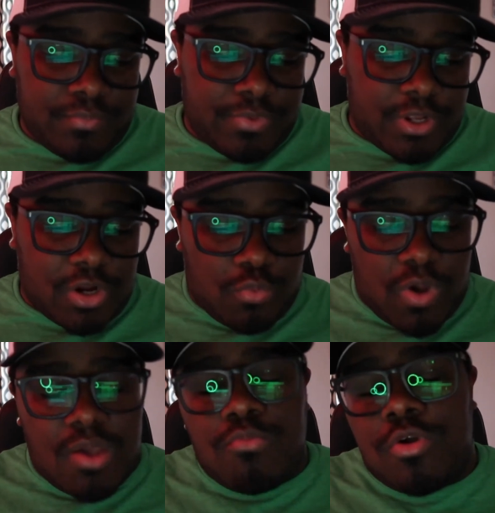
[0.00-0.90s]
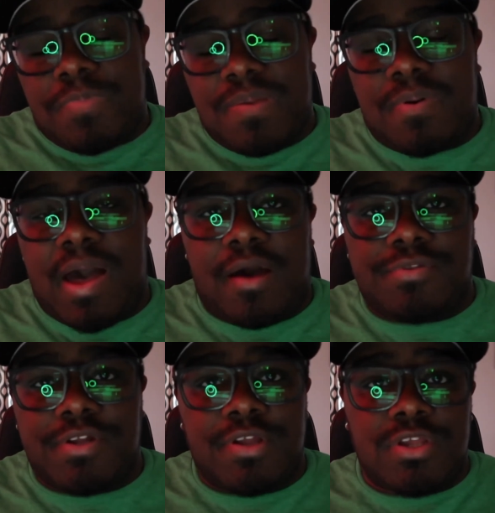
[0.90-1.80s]
there are way more people
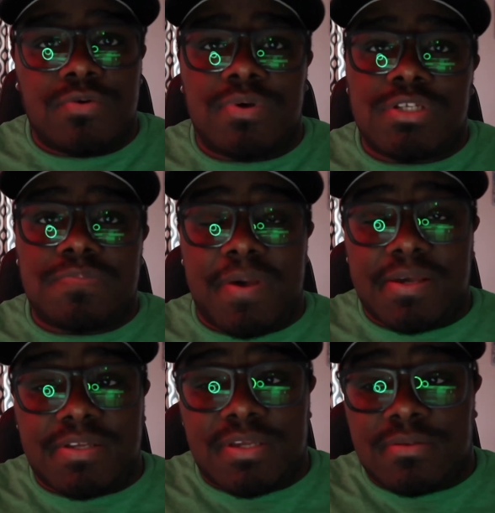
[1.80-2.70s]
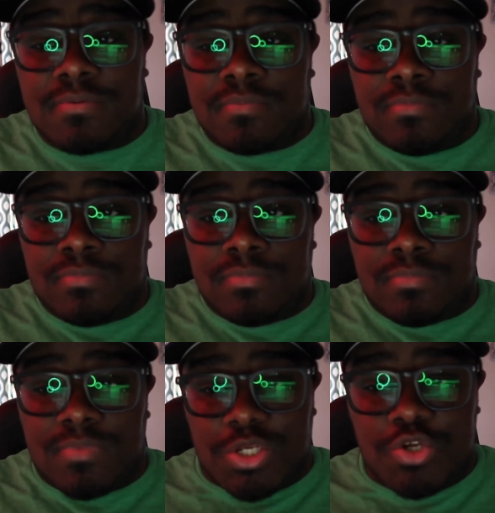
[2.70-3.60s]
out there than you expected,
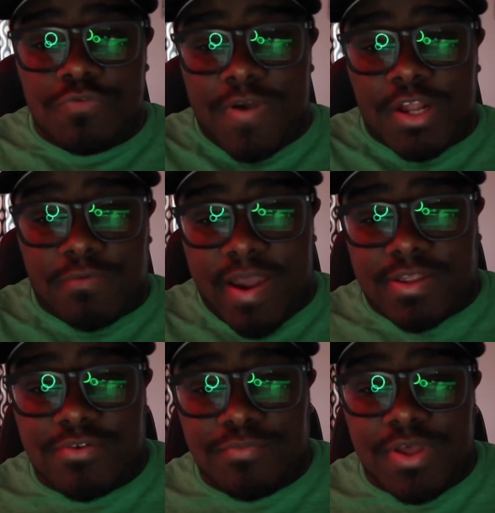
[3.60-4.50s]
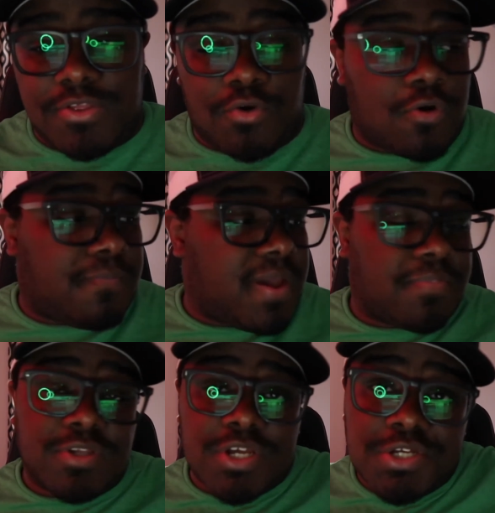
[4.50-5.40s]
that you've interacted with or may
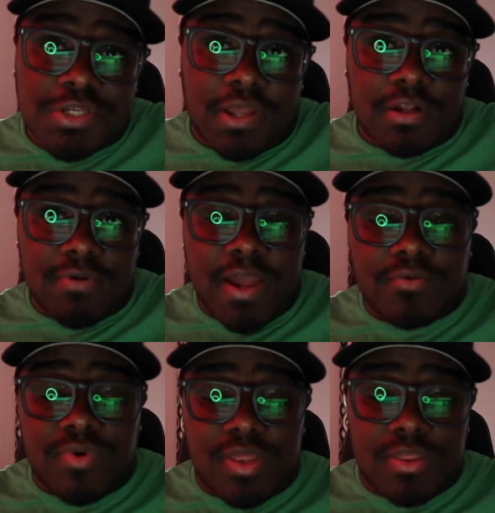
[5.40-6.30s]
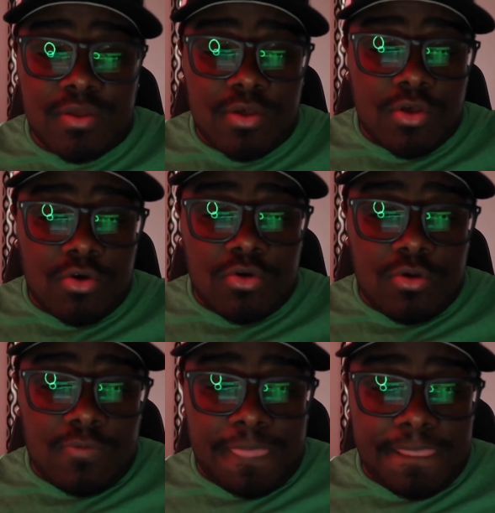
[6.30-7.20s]
potentially interact with,
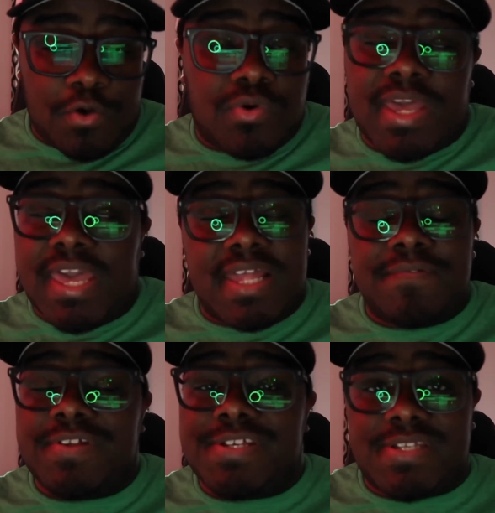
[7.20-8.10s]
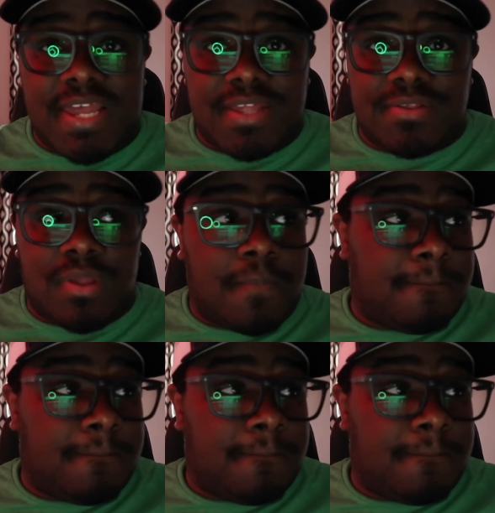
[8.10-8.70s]
who can't even stand